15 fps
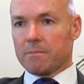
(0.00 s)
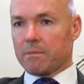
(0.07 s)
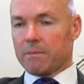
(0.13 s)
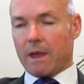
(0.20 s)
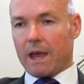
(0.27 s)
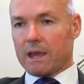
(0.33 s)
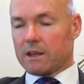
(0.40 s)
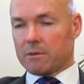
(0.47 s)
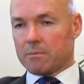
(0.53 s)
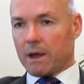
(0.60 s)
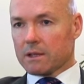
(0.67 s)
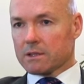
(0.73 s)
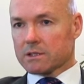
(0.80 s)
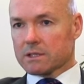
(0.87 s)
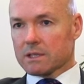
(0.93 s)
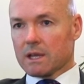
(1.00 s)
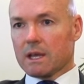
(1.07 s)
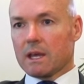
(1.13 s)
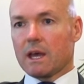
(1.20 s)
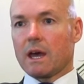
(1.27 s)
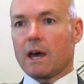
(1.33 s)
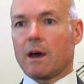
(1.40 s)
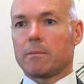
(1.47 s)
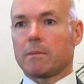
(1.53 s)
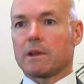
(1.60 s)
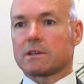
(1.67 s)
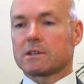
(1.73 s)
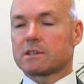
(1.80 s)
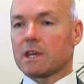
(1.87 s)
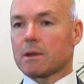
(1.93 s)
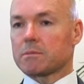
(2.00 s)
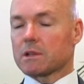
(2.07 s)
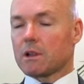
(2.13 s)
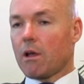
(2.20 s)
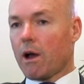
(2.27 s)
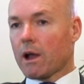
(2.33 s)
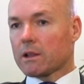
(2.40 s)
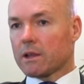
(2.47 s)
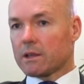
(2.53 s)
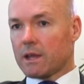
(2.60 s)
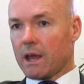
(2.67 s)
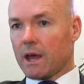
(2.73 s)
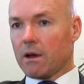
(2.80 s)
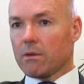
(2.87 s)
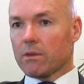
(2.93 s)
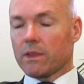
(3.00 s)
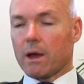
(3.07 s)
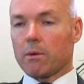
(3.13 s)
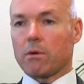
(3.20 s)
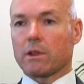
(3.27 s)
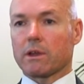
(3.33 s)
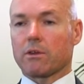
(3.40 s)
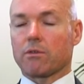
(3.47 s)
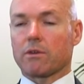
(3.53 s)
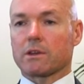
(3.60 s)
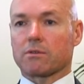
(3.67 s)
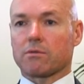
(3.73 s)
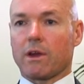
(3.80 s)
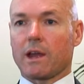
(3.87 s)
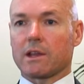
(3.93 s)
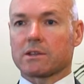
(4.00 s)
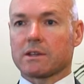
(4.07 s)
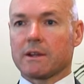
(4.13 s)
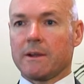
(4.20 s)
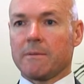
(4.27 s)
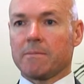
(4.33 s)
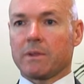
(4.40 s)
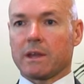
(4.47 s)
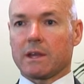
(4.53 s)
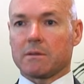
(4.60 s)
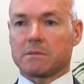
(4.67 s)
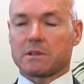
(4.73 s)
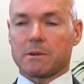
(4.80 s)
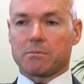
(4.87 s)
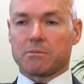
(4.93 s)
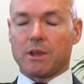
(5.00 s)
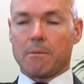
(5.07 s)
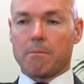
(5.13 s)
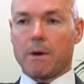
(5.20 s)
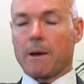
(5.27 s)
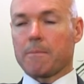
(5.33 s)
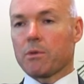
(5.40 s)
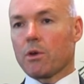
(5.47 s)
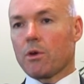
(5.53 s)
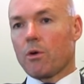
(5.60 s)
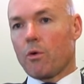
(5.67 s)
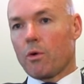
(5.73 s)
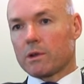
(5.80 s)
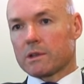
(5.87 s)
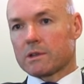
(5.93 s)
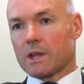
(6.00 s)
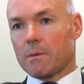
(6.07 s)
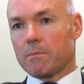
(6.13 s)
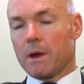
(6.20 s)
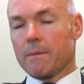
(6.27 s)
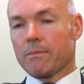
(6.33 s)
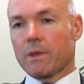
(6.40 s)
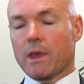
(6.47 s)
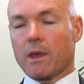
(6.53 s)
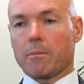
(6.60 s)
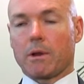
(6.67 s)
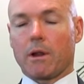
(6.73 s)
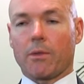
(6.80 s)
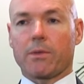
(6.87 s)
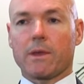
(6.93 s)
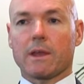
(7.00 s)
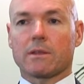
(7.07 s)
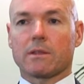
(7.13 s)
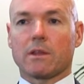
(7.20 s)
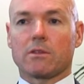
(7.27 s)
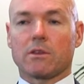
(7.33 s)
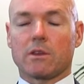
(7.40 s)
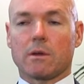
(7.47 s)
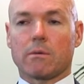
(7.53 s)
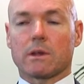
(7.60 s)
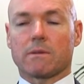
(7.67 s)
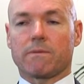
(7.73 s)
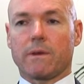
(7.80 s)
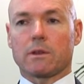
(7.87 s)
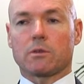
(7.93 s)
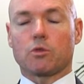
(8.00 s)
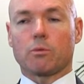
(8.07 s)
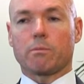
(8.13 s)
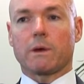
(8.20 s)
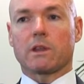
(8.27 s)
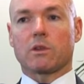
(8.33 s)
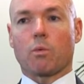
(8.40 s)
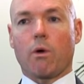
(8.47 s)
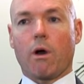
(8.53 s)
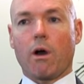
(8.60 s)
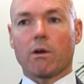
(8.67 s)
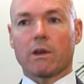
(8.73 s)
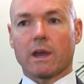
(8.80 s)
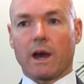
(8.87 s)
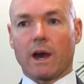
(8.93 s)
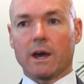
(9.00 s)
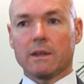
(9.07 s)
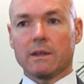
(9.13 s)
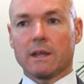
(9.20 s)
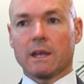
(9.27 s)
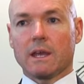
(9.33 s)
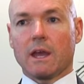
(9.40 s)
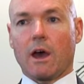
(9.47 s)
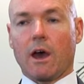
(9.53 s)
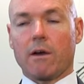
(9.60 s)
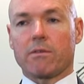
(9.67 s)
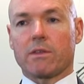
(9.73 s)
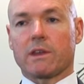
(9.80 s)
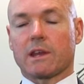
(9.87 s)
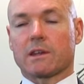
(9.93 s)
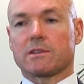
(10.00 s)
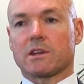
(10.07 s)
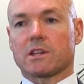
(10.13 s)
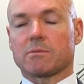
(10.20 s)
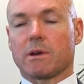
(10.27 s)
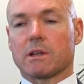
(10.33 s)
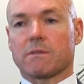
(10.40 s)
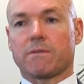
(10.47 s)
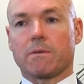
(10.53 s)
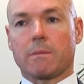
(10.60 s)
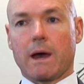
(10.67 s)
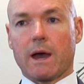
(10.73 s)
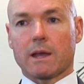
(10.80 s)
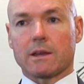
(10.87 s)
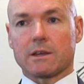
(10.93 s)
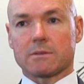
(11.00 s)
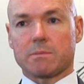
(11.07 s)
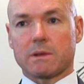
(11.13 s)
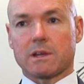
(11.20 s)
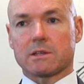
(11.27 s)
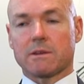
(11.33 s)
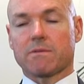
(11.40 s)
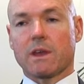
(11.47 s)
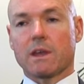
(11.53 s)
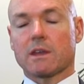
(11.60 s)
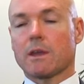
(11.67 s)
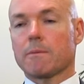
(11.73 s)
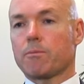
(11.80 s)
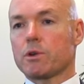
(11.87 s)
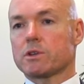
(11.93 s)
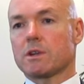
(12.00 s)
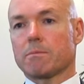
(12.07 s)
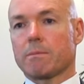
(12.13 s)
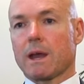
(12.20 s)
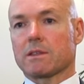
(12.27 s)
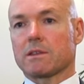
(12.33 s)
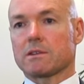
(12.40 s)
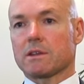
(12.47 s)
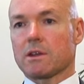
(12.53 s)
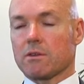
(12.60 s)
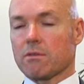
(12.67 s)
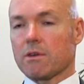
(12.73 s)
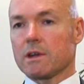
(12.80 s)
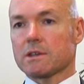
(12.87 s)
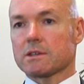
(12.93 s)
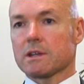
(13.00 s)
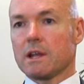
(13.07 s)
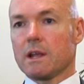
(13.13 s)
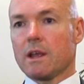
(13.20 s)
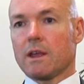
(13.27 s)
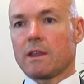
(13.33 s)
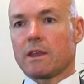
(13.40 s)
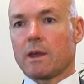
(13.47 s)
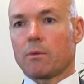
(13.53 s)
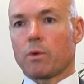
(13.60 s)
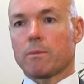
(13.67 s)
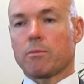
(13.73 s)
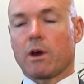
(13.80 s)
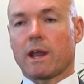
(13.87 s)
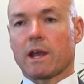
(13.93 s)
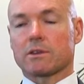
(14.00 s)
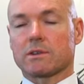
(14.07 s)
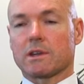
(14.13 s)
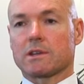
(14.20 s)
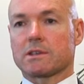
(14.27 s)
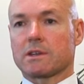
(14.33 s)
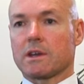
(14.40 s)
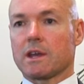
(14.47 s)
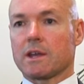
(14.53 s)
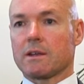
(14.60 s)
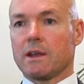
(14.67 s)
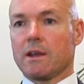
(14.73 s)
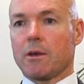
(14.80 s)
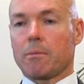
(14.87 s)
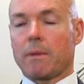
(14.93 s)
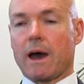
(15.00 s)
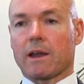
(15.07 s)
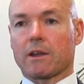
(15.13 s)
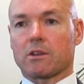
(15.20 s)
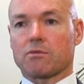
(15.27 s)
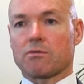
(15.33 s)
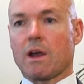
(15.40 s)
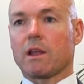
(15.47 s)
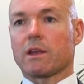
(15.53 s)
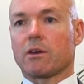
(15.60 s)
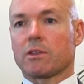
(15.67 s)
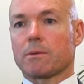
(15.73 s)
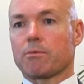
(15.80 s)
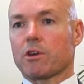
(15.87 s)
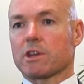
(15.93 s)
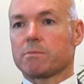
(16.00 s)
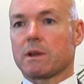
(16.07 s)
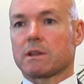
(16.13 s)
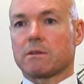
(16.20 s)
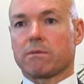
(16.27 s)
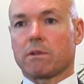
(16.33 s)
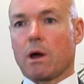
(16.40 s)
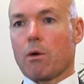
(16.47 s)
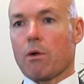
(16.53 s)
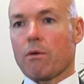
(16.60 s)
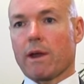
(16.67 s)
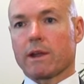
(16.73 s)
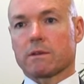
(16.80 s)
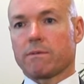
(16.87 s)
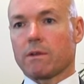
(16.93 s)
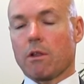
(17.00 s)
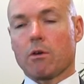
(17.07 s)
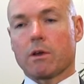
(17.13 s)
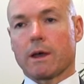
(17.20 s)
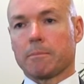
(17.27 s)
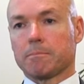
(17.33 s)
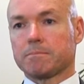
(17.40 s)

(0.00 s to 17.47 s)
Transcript: 18 months. It seems likely now they will increase rates in September or December, but I think the US Fed could be the wild card over the next 6 months for markets, because if they keep pushing back this increase, then we might actually see markets rally on the prospect of lower rates for longer.